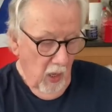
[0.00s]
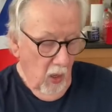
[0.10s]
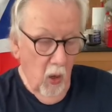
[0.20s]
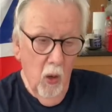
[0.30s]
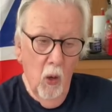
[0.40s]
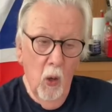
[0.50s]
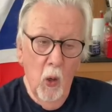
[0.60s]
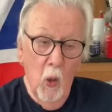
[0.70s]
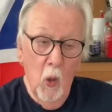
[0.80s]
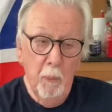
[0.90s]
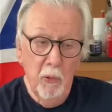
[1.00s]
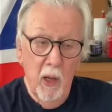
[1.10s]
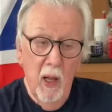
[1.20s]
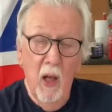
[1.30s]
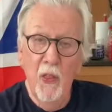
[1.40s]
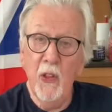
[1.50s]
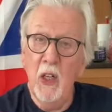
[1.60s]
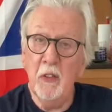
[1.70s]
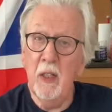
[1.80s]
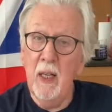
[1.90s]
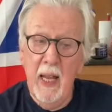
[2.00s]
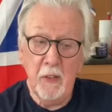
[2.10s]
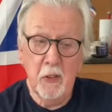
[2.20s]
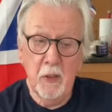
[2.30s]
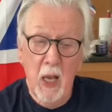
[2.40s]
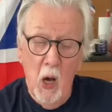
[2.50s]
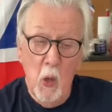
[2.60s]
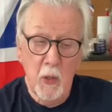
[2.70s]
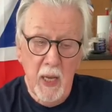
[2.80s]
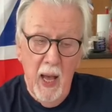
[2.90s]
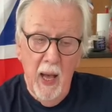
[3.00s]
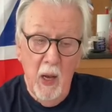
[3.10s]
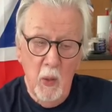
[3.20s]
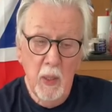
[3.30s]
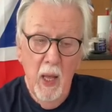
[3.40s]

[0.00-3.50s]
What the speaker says: Oh, brothers, let's go down.